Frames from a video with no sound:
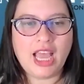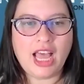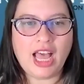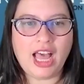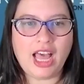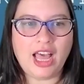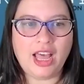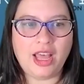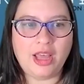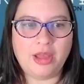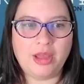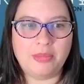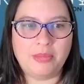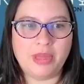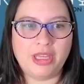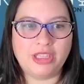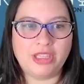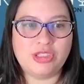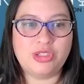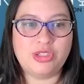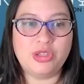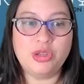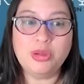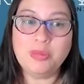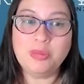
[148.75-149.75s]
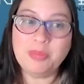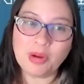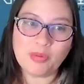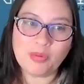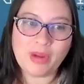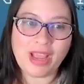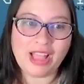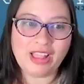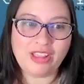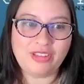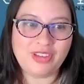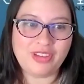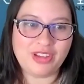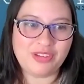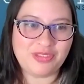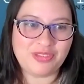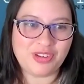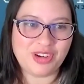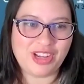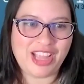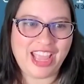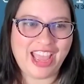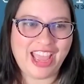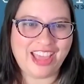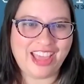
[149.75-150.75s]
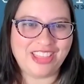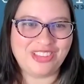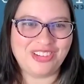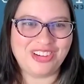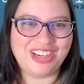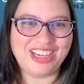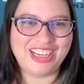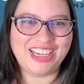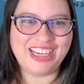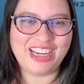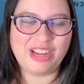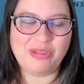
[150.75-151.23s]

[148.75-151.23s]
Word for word: um, super relevant for Kathryn.